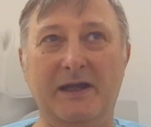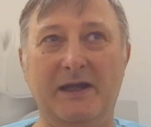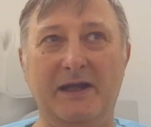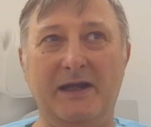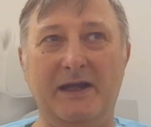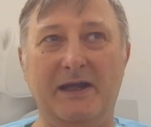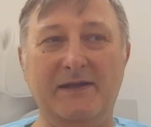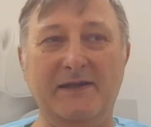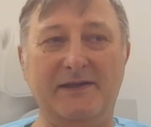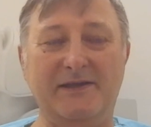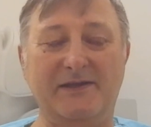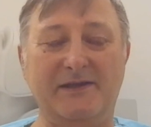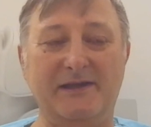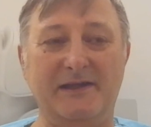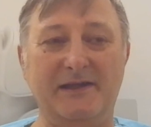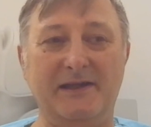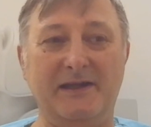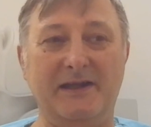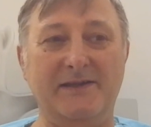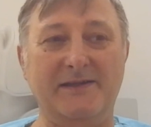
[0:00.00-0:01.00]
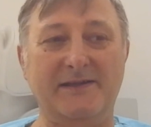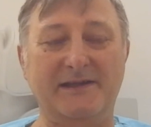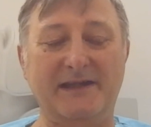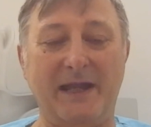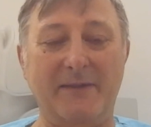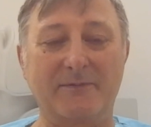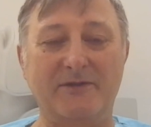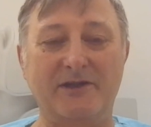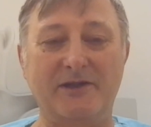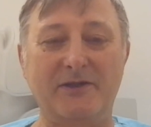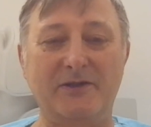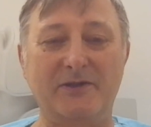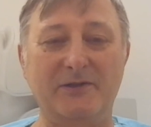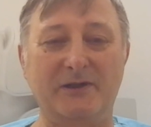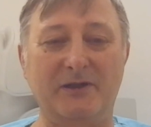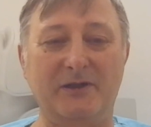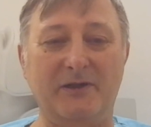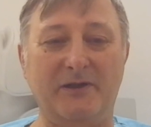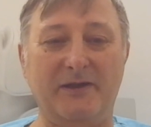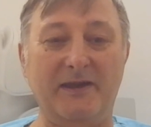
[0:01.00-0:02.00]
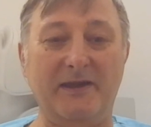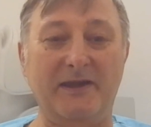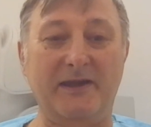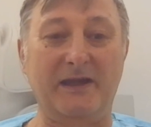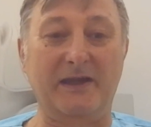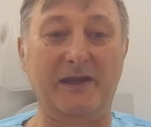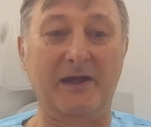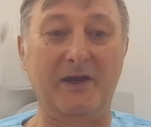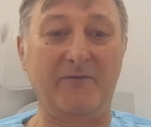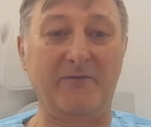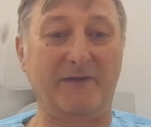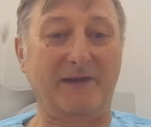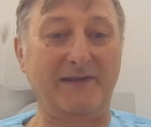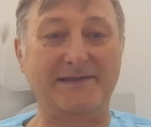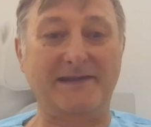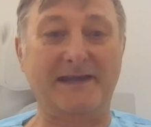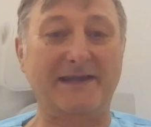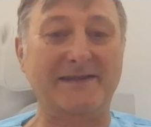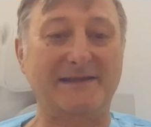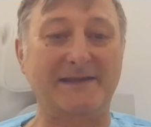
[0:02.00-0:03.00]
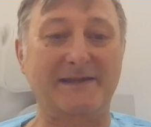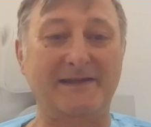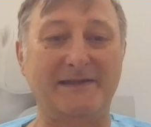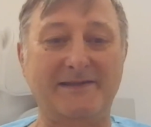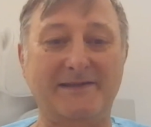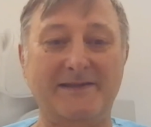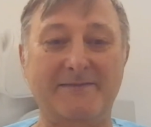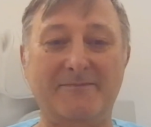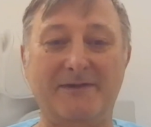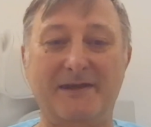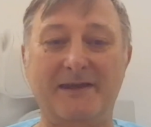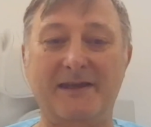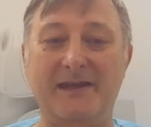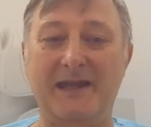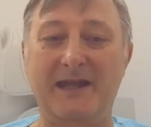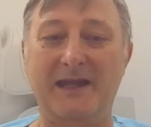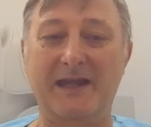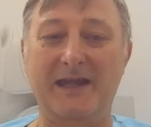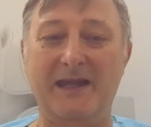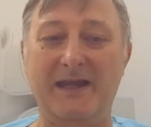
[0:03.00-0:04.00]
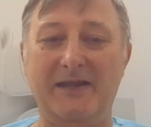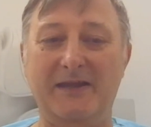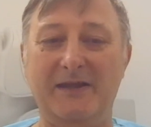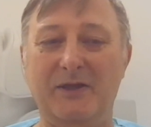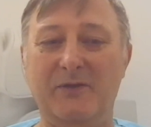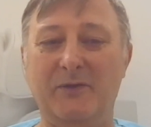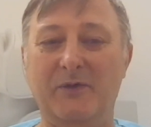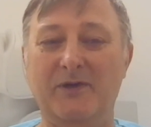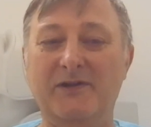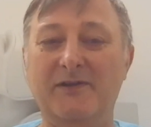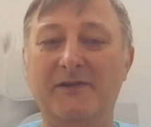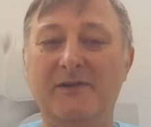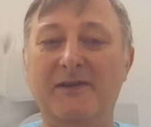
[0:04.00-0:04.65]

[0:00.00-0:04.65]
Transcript: initially skeptical or thinking, oh, fantastic, there's something here? What did you